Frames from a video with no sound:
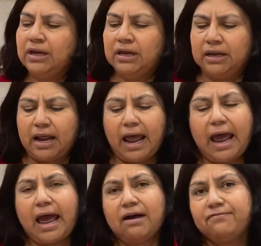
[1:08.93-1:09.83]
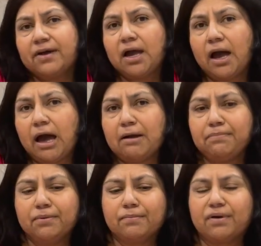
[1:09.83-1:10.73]
need half a cup
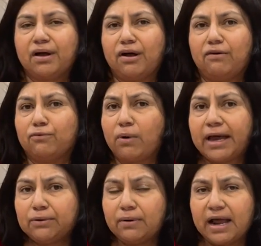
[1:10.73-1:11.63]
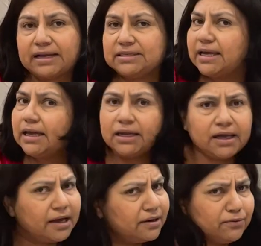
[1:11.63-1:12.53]
of white rice, any
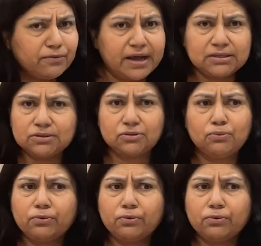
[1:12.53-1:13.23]
kind of rice. Don't